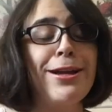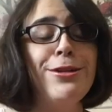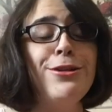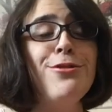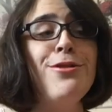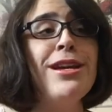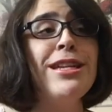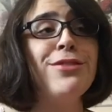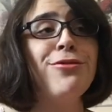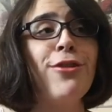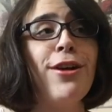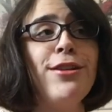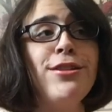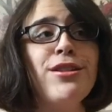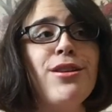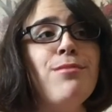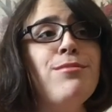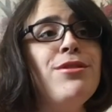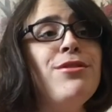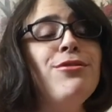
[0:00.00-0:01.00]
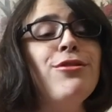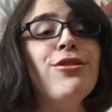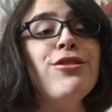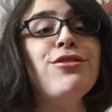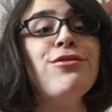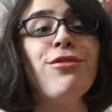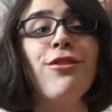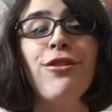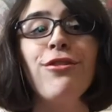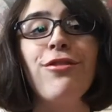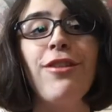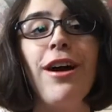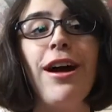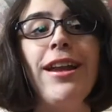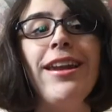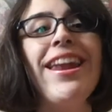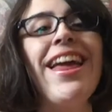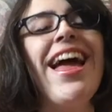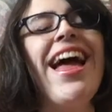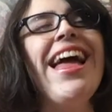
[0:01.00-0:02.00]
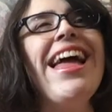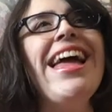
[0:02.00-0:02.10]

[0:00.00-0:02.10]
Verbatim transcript: into his friends' computers for fun.